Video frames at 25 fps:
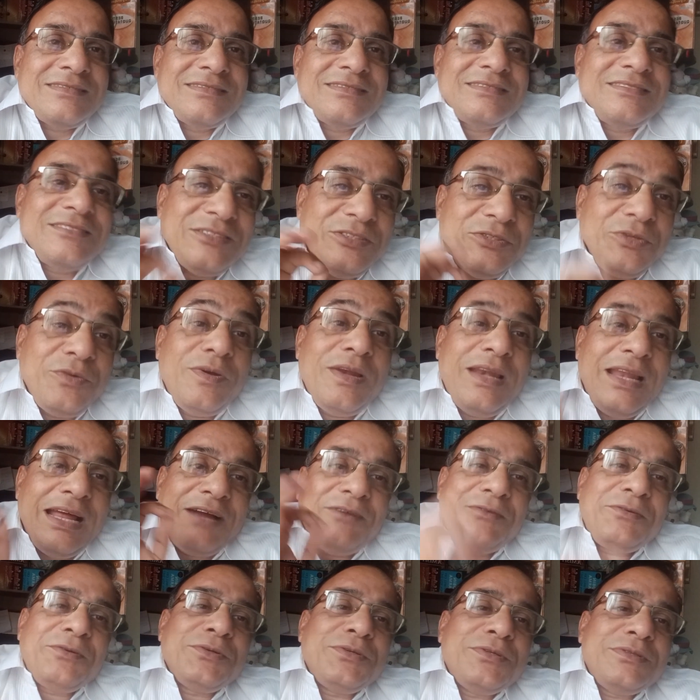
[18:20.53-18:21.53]
You will
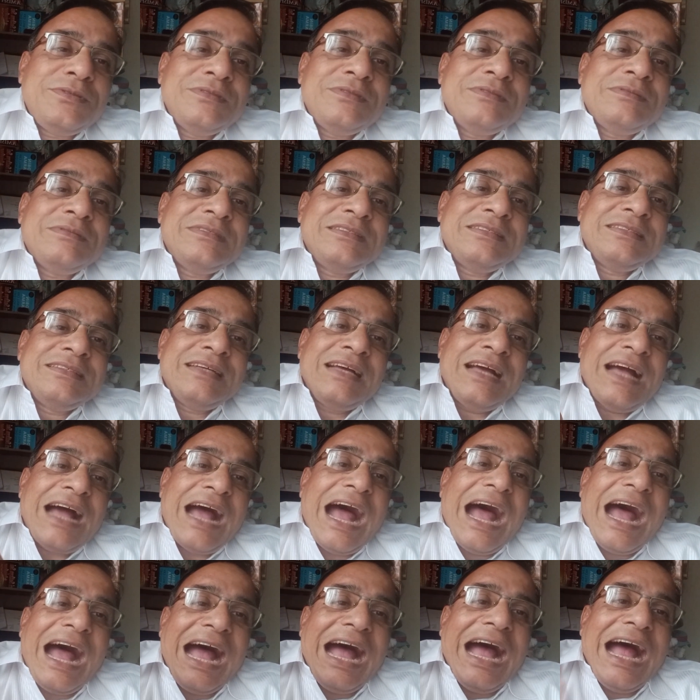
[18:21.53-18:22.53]
have to
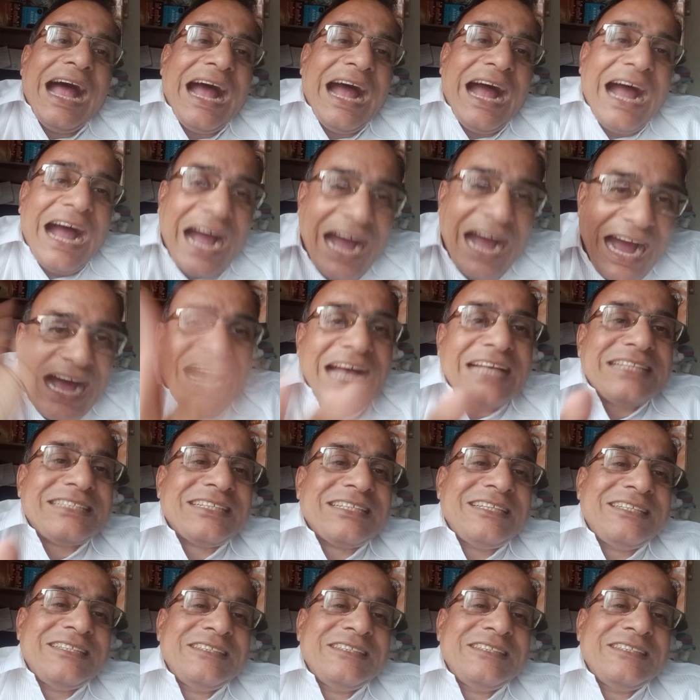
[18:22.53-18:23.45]
ask.